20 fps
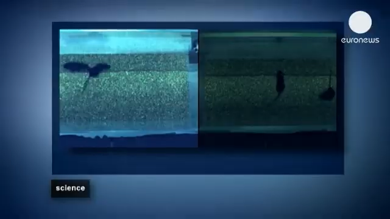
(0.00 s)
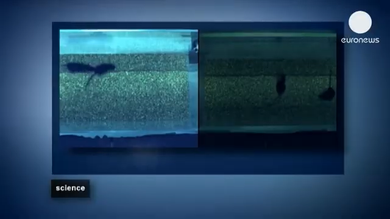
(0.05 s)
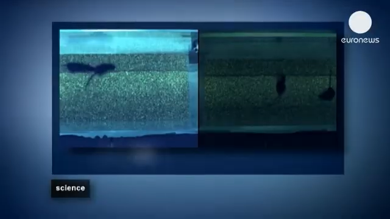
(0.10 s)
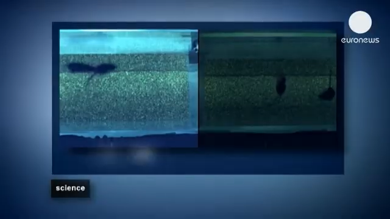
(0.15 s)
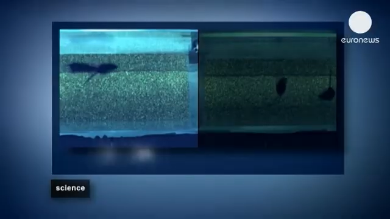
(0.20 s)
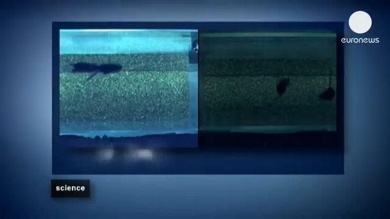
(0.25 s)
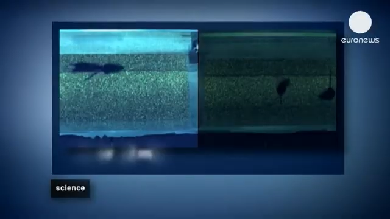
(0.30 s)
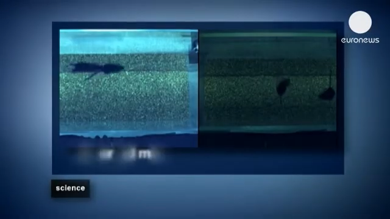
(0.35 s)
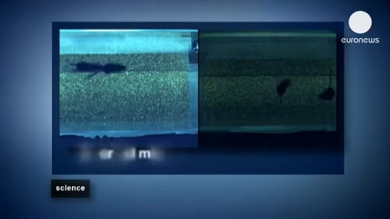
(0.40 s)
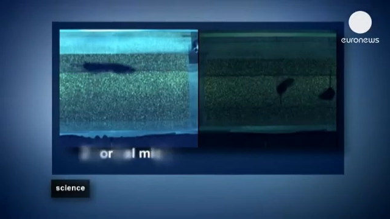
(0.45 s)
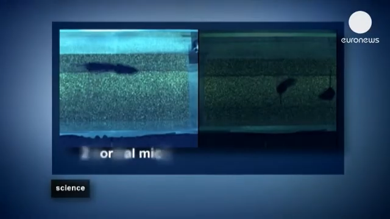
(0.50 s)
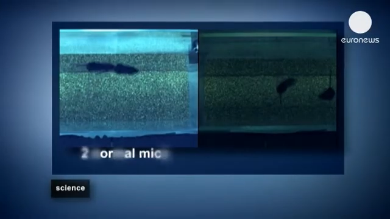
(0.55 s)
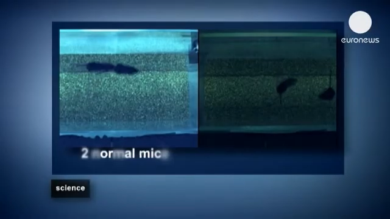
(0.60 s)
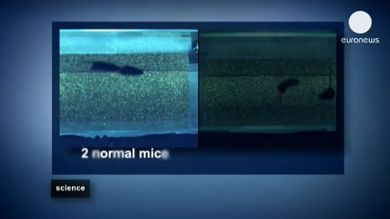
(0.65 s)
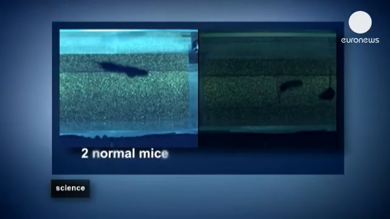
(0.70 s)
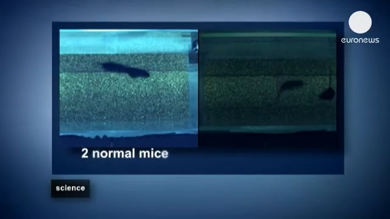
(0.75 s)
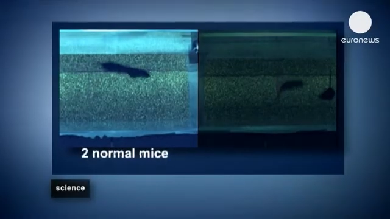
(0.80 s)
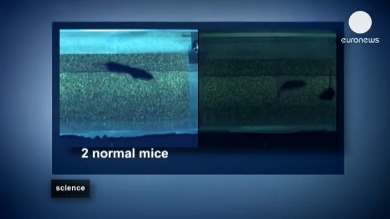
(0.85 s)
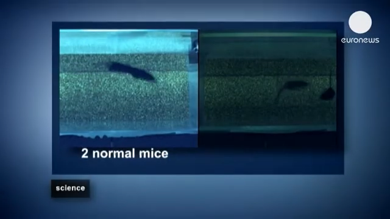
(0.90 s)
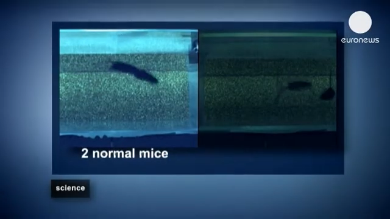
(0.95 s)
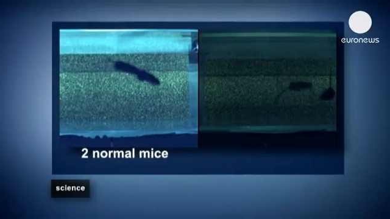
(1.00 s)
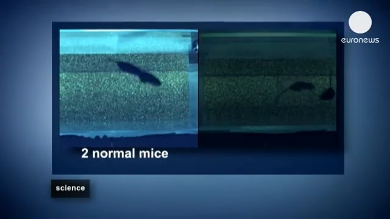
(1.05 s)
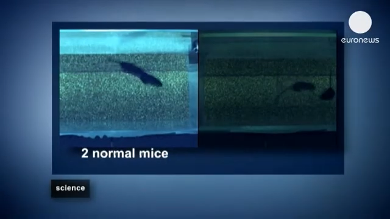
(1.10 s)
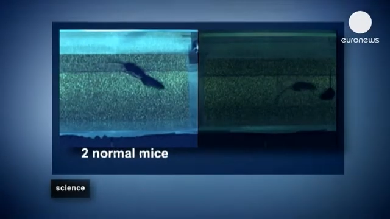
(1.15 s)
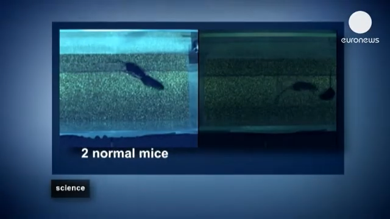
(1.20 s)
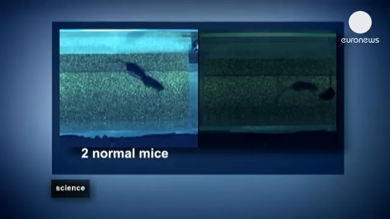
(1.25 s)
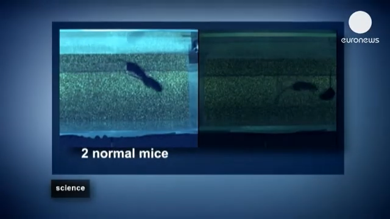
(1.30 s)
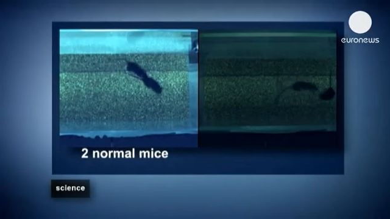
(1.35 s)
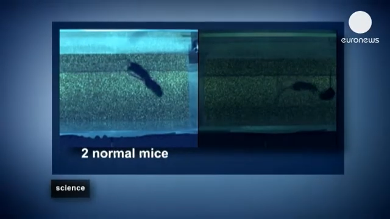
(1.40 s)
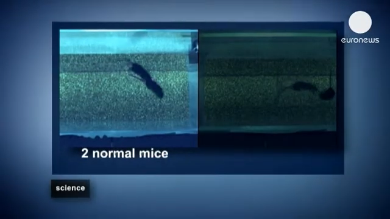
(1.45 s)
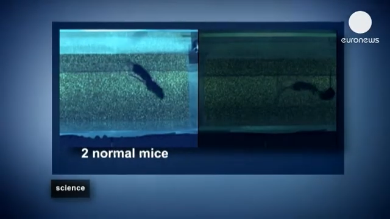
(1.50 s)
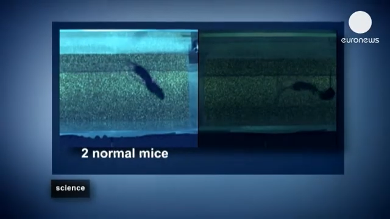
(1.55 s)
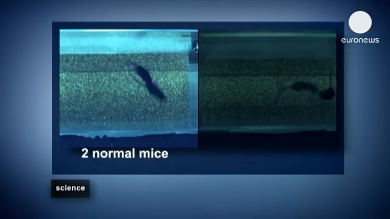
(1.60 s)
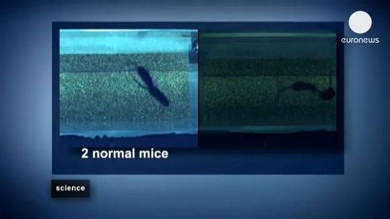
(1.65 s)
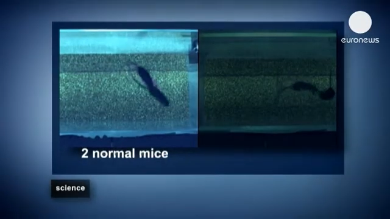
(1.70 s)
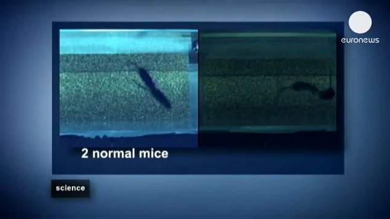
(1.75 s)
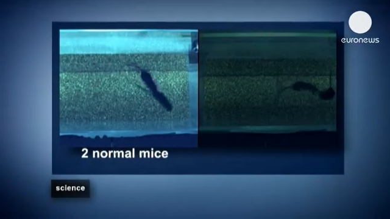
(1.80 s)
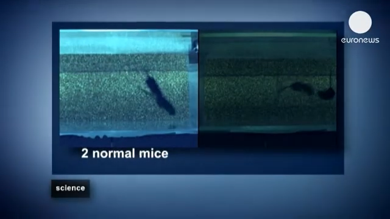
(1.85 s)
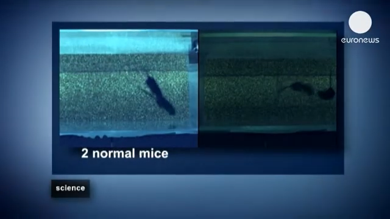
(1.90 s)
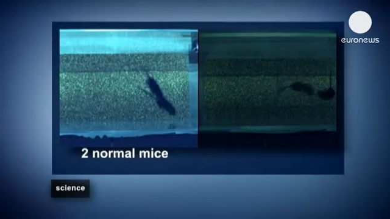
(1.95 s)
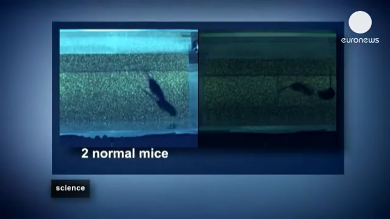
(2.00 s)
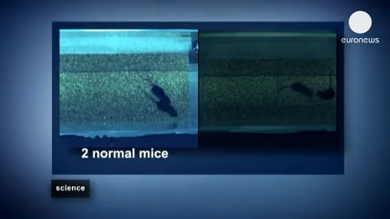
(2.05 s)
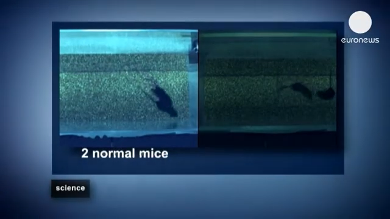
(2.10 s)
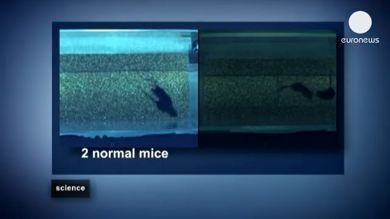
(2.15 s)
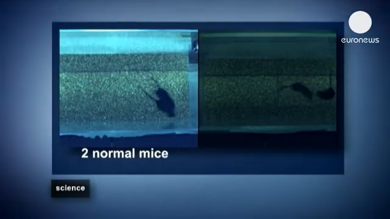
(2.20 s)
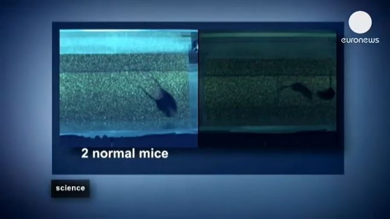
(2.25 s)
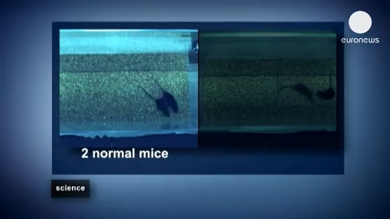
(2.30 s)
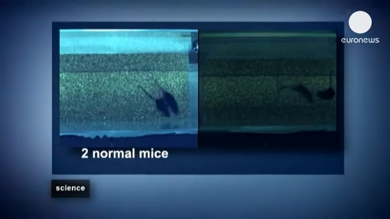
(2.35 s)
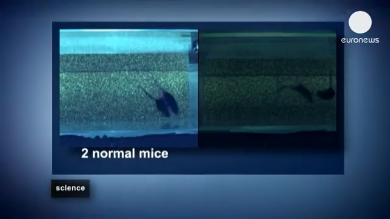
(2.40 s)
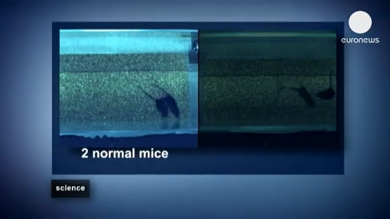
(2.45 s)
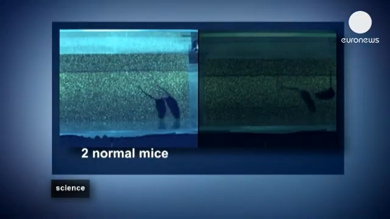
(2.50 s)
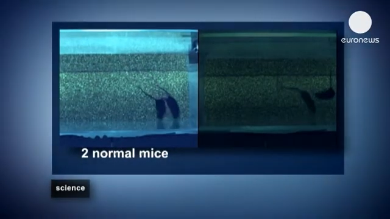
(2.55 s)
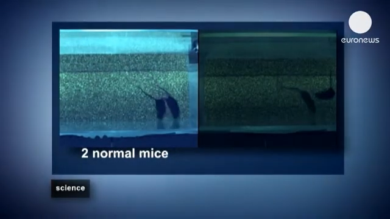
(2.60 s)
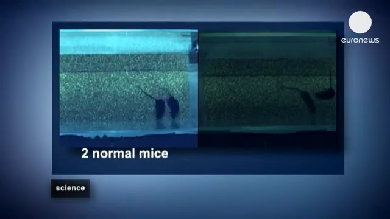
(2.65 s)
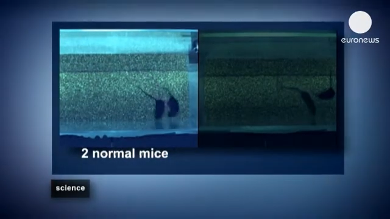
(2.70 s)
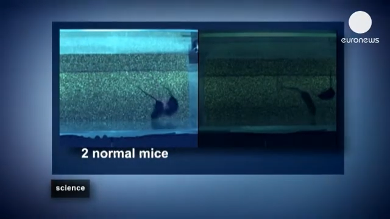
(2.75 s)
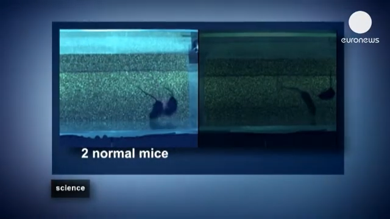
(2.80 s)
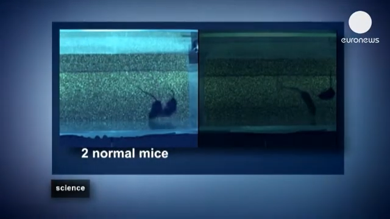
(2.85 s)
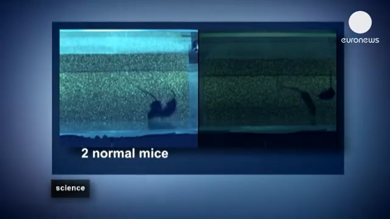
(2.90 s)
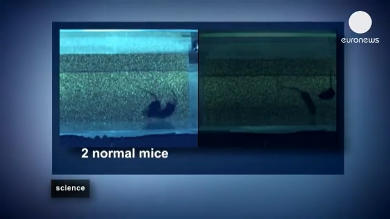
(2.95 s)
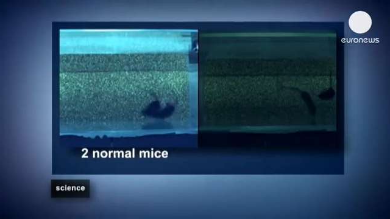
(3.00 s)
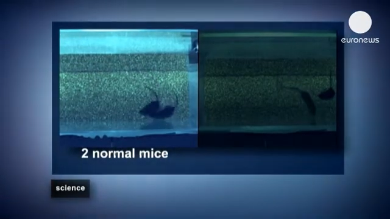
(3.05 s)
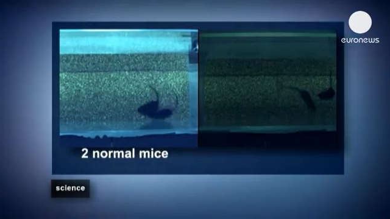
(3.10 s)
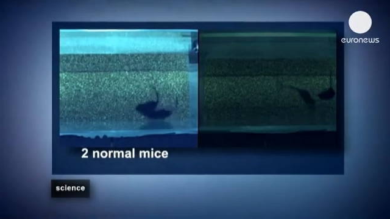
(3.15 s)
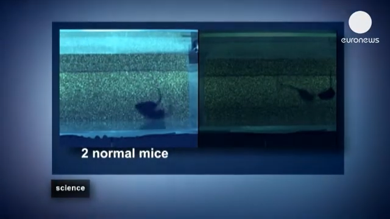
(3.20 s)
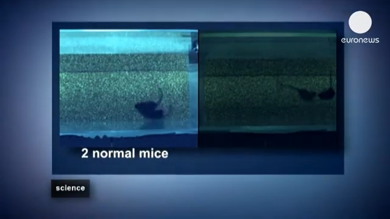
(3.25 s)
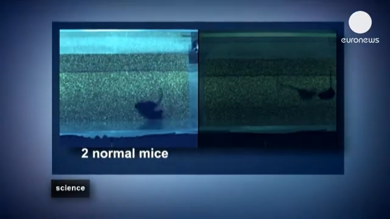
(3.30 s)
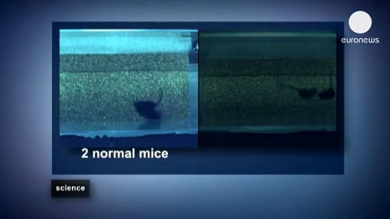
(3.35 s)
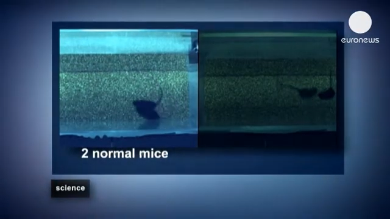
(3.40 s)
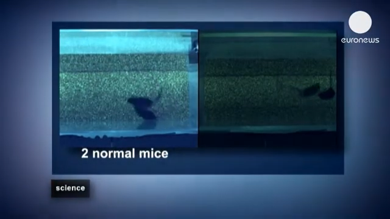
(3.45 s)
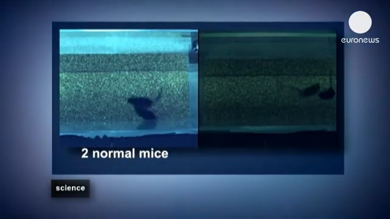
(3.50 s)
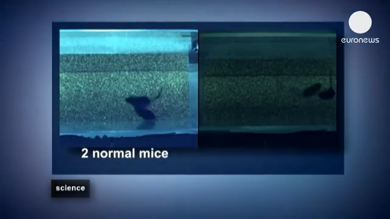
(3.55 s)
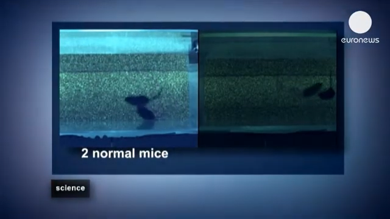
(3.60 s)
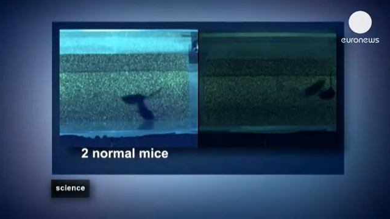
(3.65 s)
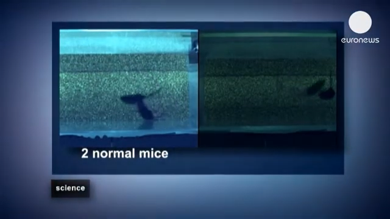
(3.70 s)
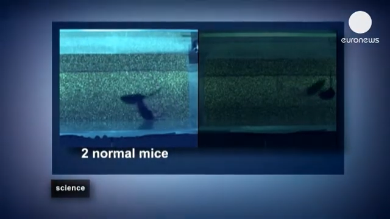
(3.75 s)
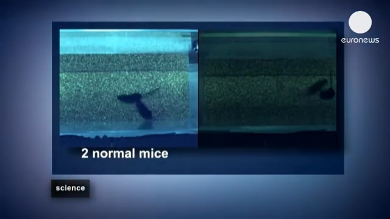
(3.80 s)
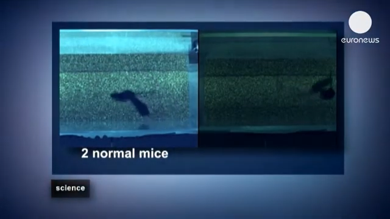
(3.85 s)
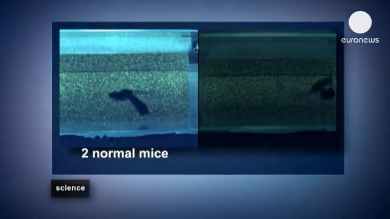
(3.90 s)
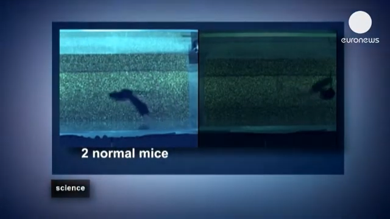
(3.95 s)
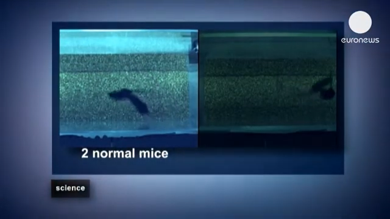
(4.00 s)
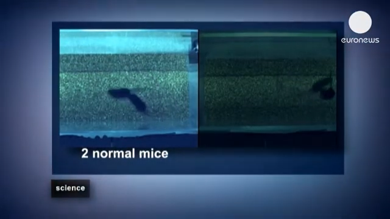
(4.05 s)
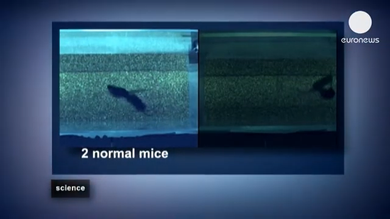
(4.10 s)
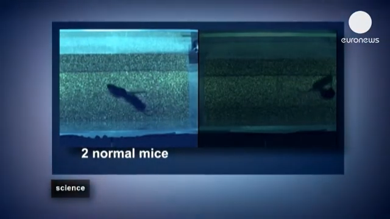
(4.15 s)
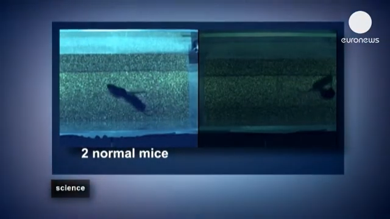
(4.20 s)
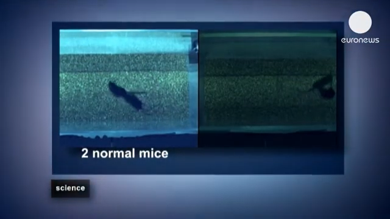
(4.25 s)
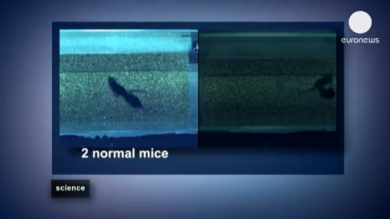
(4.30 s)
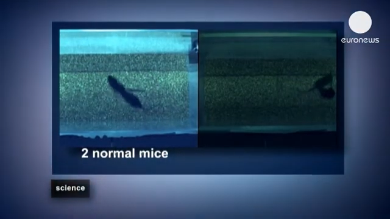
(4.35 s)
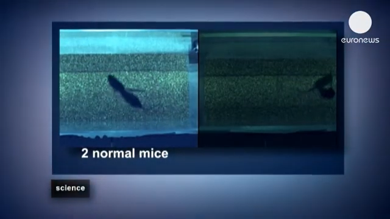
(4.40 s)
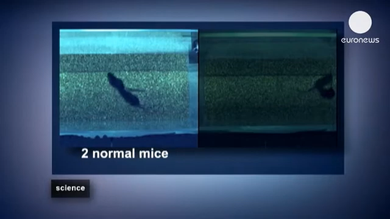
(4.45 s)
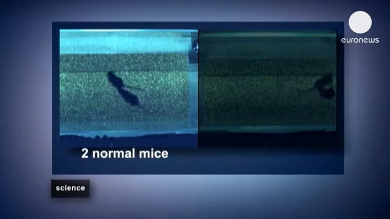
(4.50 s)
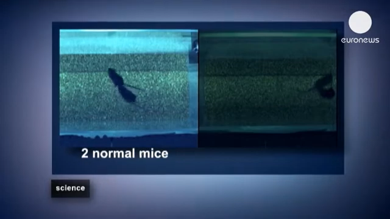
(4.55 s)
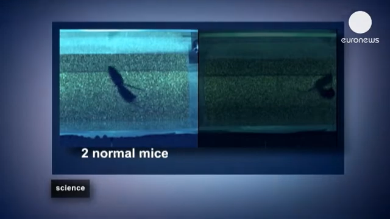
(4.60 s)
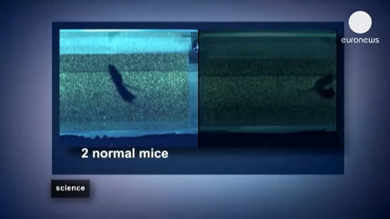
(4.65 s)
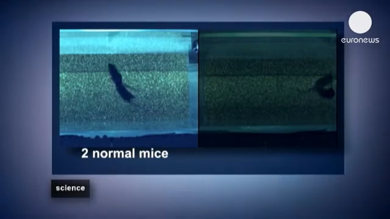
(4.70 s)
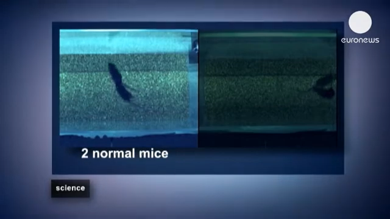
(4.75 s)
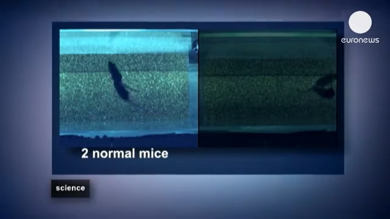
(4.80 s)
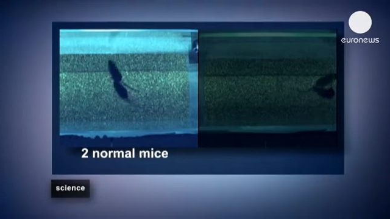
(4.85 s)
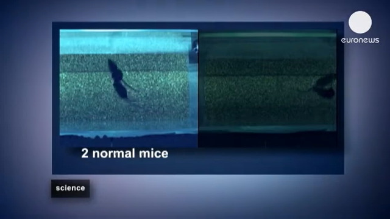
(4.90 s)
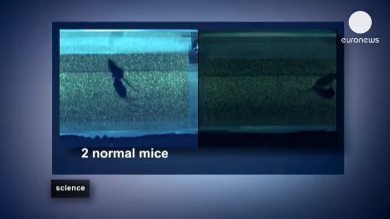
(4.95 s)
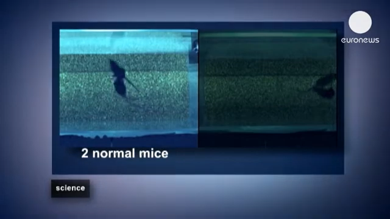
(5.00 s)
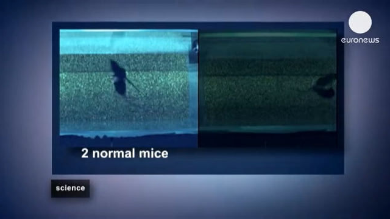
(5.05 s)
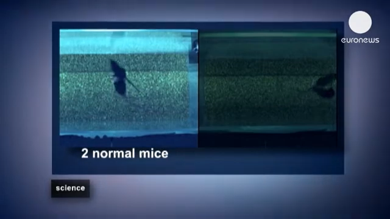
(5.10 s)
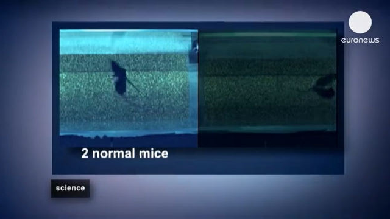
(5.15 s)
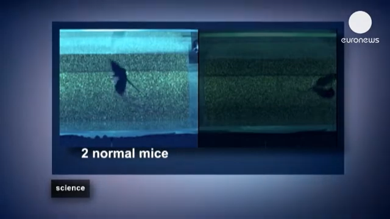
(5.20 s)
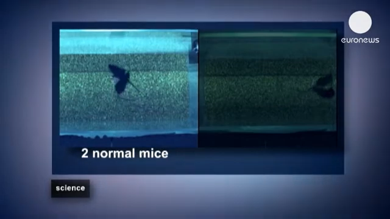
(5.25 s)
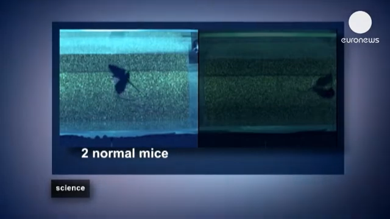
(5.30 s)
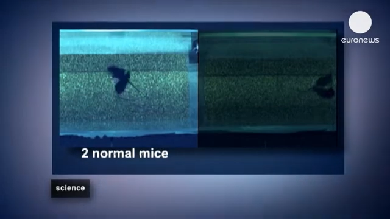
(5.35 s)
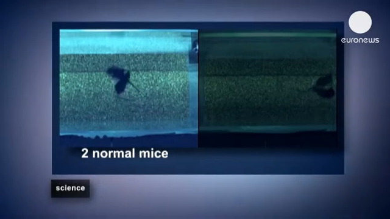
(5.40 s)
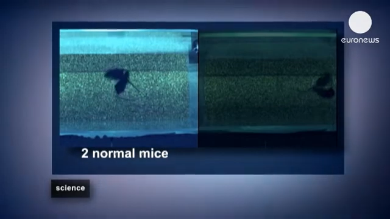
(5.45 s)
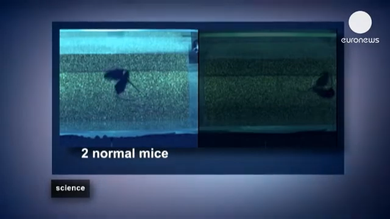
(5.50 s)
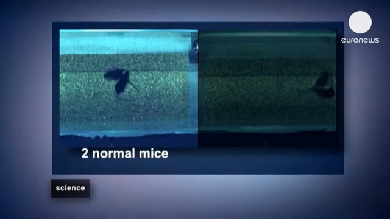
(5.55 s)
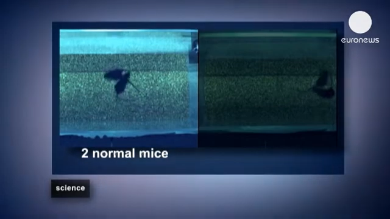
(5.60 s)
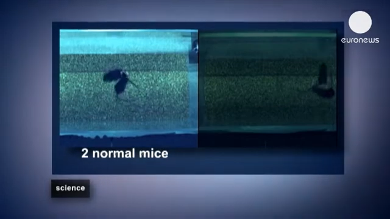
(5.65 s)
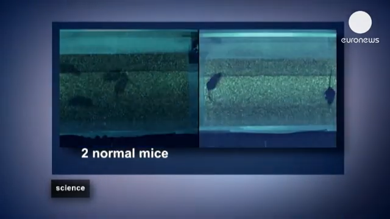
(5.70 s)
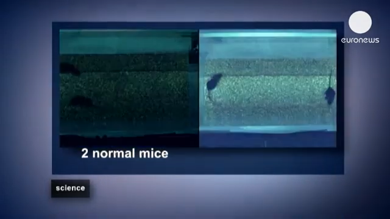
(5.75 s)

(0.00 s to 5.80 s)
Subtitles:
(no speaker visible)